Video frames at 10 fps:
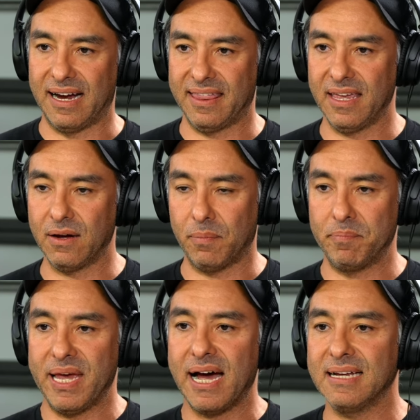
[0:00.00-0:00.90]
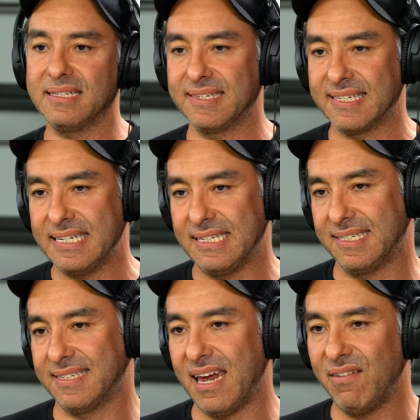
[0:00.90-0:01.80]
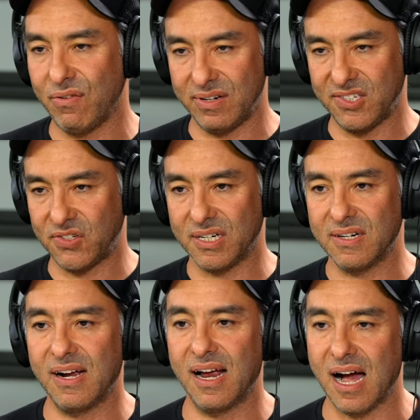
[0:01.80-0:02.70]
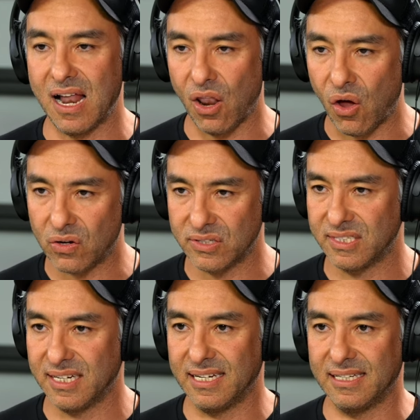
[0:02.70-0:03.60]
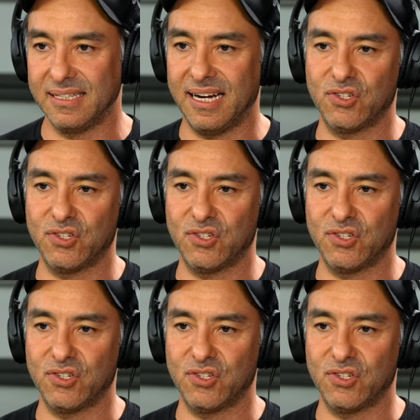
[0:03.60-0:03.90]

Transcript: I think behind the scenes, everyone is struggling a lot, and yeah.